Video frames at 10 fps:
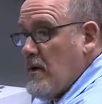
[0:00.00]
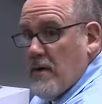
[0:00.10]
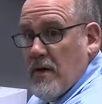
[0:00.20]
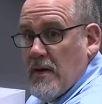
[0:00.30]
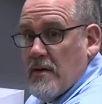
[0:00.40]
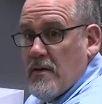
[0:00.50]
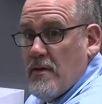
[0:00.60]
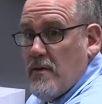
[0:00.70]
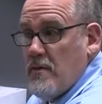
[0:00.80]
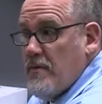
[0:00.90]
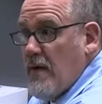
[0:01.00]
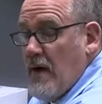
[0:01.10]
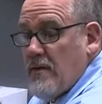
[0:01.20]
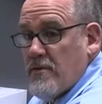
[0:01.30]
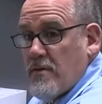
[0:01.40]
Okay, you've
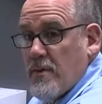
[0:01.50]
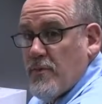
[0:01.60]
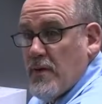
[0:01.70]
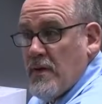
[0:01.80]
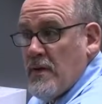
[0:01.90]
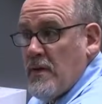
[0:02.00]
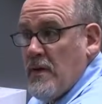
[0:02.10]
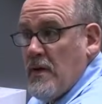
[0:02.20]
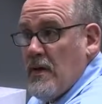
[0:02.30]
got your script written.